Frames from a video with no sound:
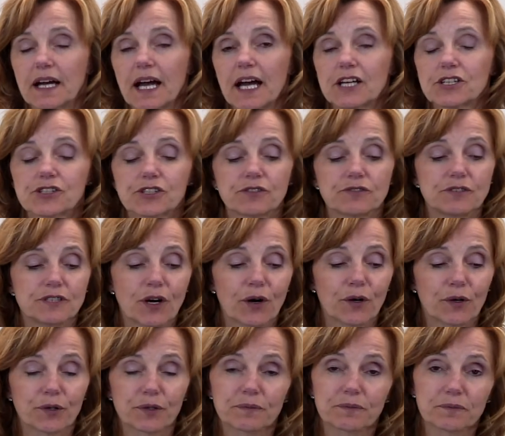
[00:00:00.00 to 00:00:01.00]
As you
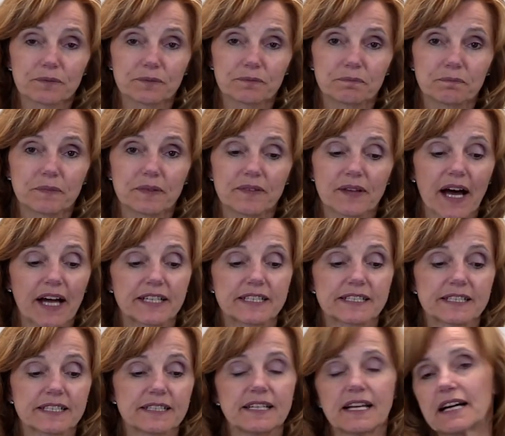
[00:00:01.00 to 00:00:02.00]
note, I
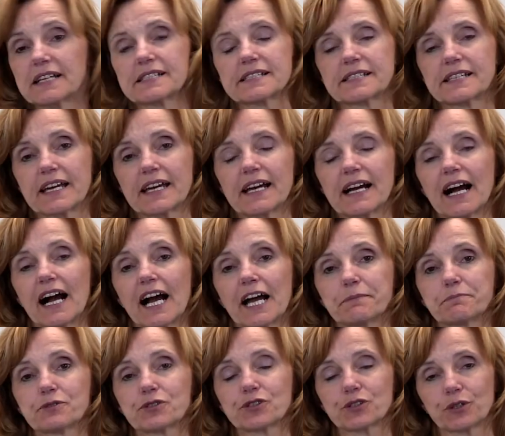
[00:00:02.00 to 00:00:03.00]
did not say,
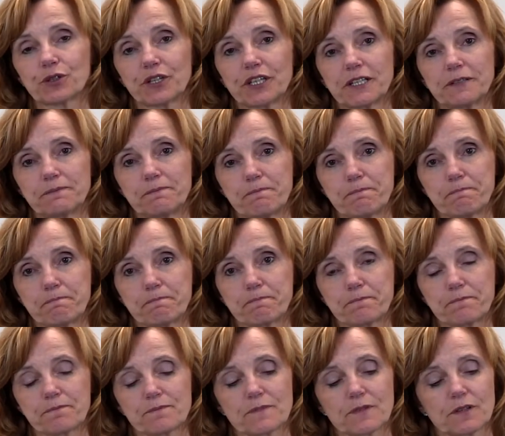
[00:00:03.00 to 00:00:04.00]
I'm sorry.
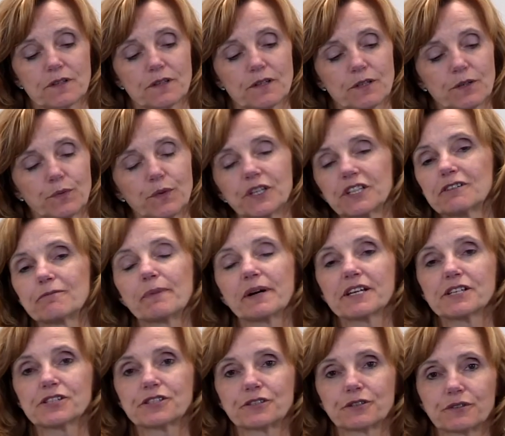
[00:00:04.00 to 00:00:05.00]
One of my
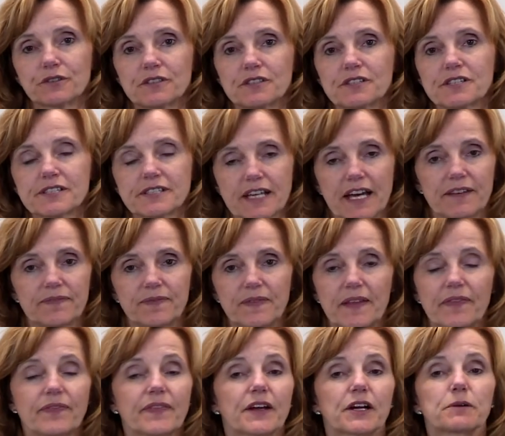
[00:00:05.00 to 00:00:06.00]
students said
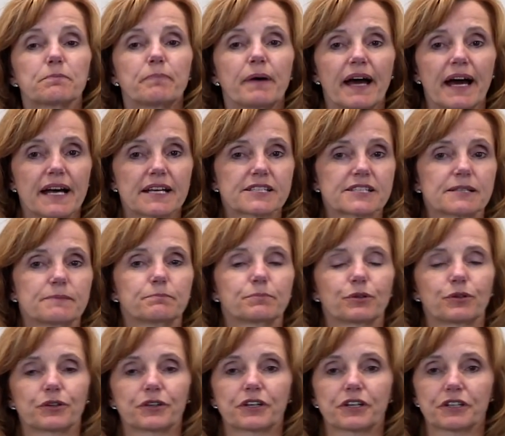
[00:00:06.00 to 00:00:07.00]
that their past
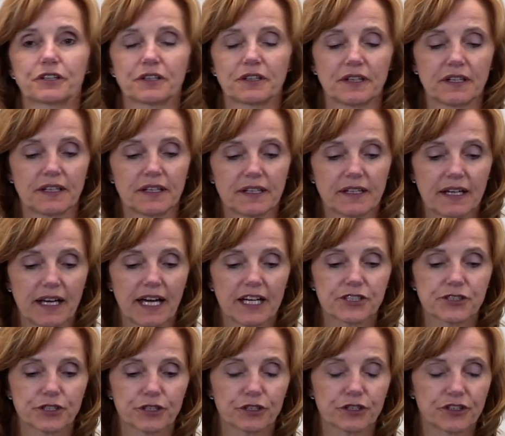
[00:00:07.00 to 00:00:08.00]
employer
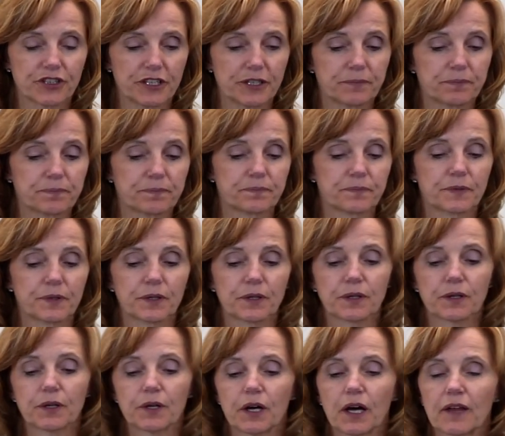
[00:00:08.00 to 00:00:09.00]
had told them
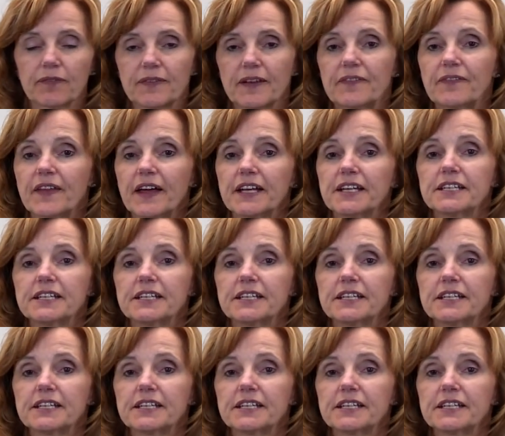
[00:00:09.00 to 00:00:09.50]
that they